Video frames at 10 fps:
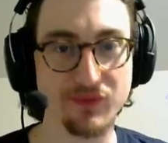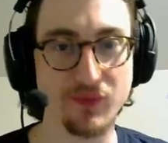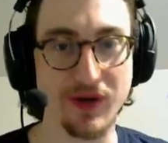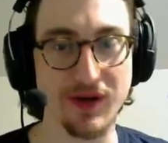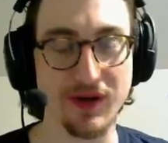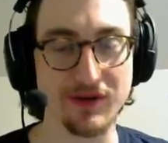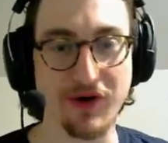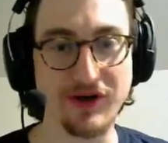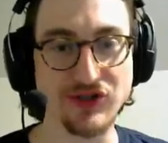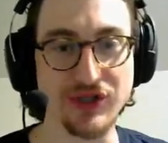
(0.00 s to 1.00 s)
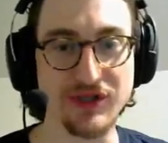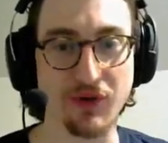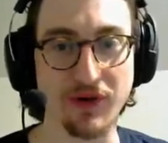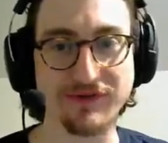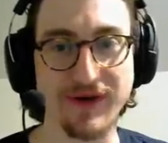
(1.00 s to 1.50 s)
RNG
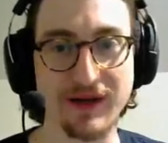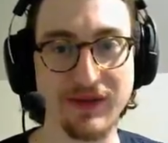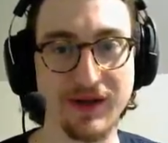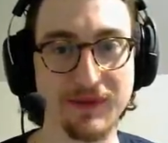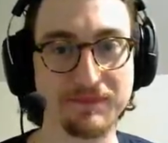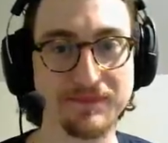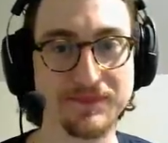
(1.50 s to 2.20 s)
horrifying them,